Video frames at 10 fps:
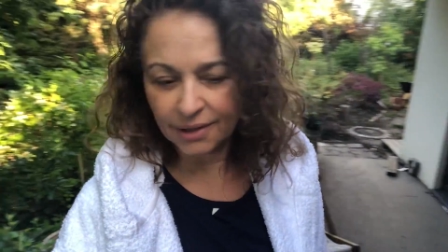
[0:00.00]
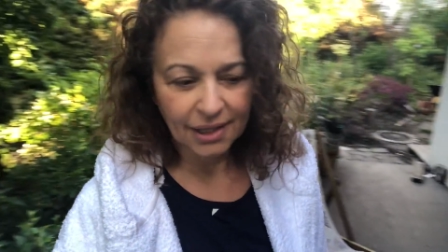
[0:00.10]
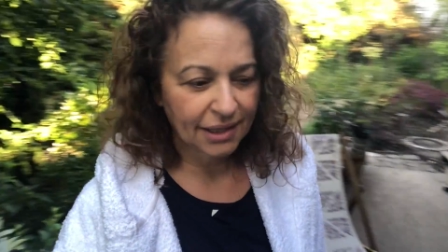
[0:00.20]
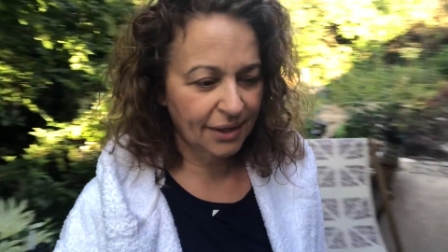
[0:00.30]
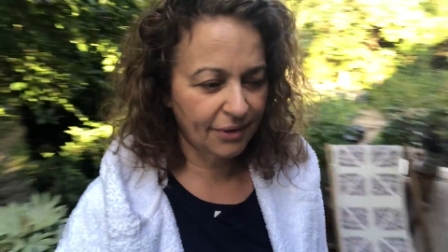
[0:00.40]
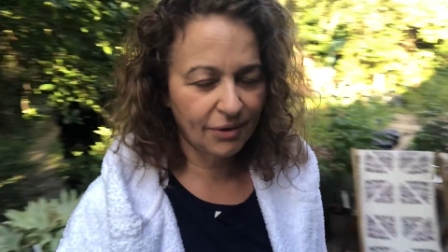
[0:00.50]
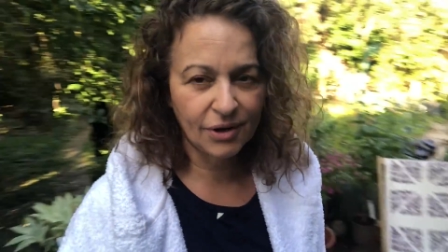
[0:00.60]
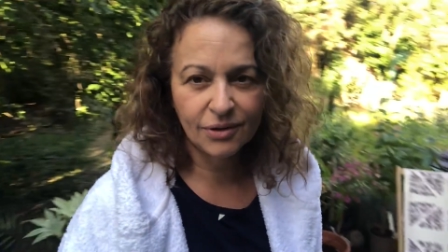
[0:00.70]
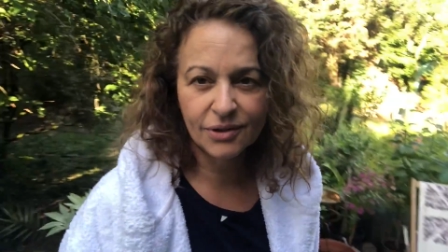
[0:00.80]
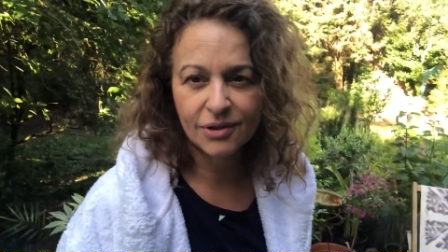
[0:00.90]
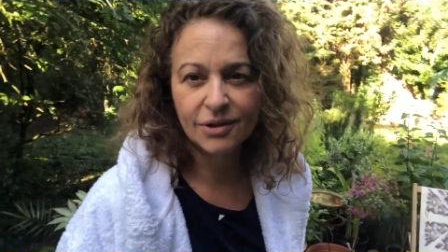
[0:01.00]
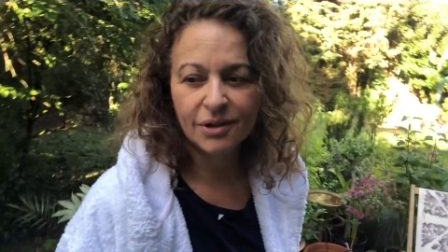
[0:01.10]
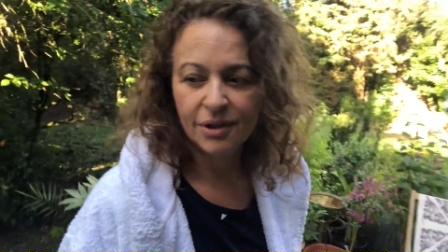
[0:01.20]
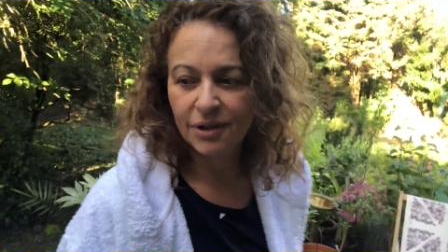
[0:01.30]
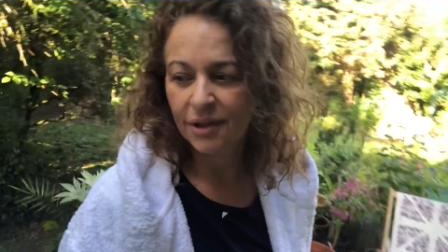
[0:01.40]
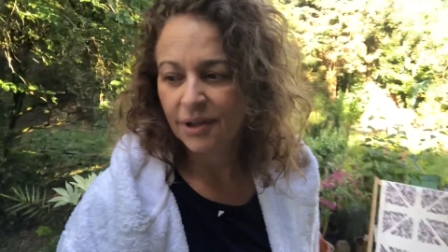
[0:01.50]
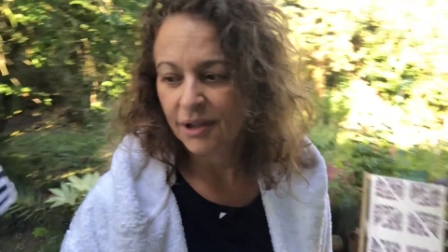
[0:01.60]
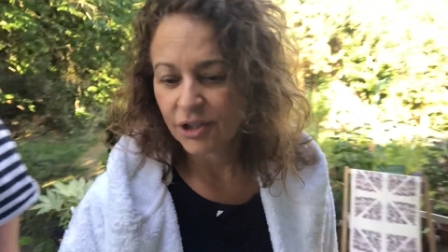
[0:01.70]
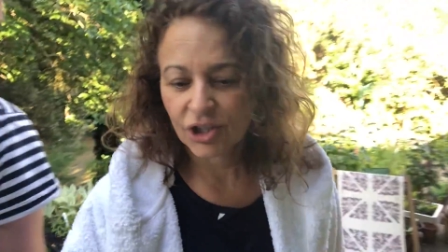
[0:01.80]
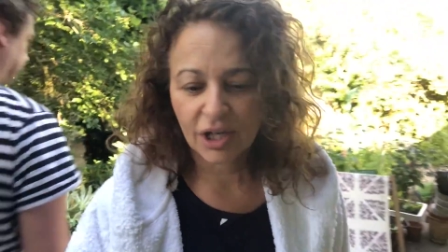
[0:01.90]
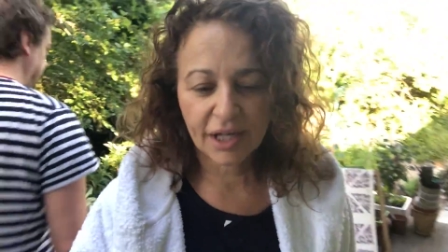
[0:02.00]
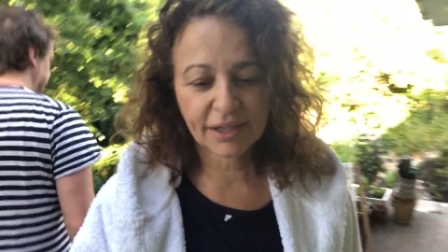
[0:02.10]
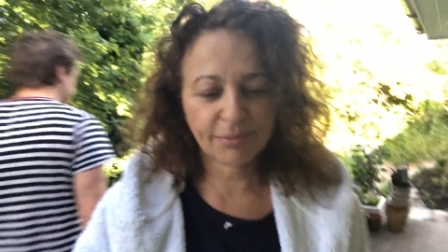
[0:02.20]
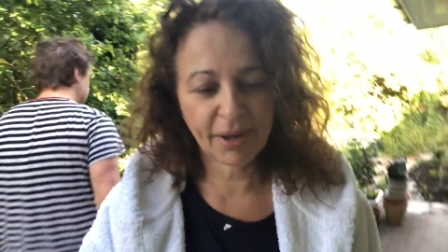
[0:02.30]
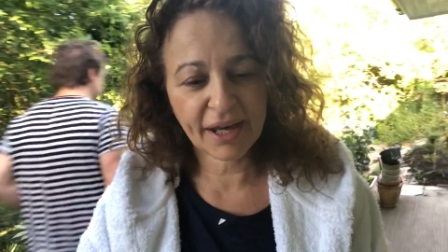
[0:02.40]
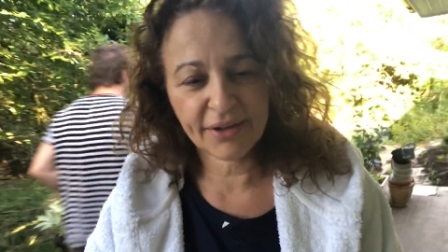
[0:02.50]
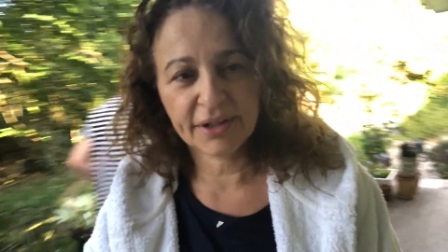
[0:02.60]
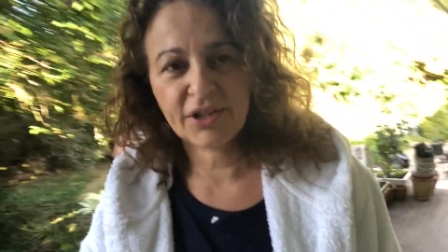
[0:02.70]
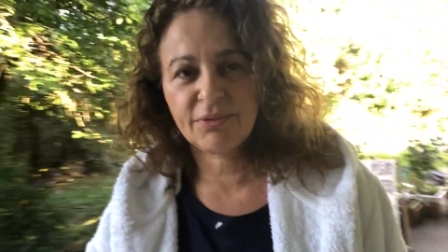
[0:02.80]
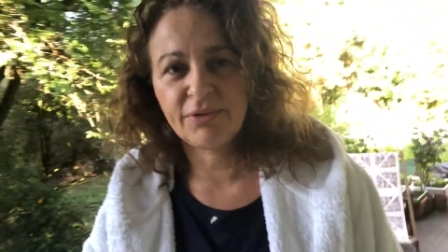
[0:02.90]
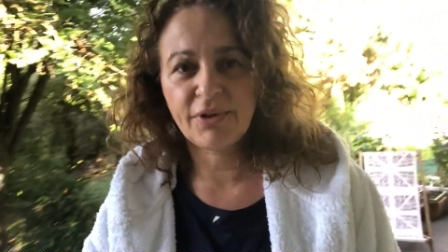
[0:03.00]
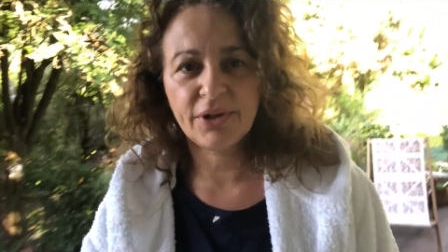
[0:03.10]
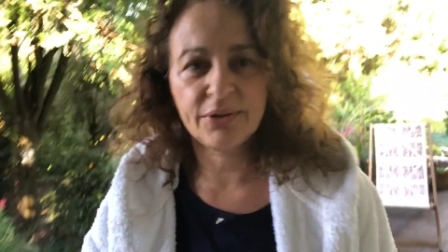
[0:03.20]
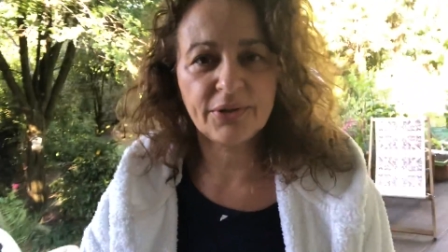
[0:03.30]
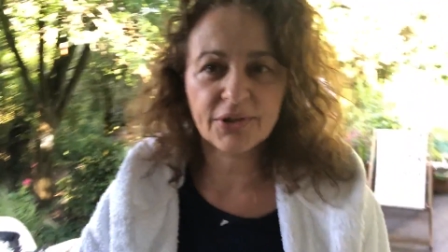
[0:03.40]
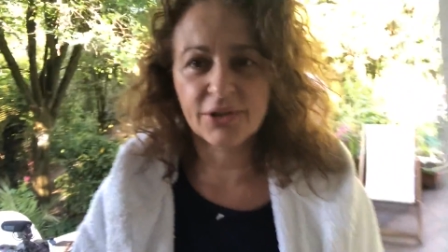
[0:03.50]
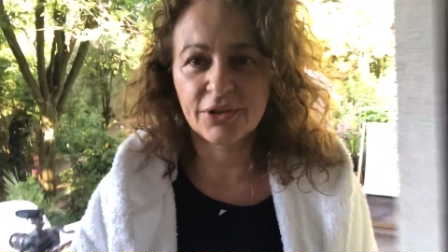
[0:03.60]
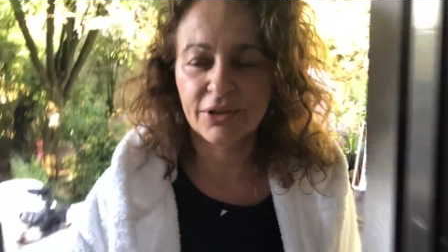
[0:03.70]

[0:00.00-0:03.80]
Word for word: Yeah, get the rose. Shall I compare thee to a rose?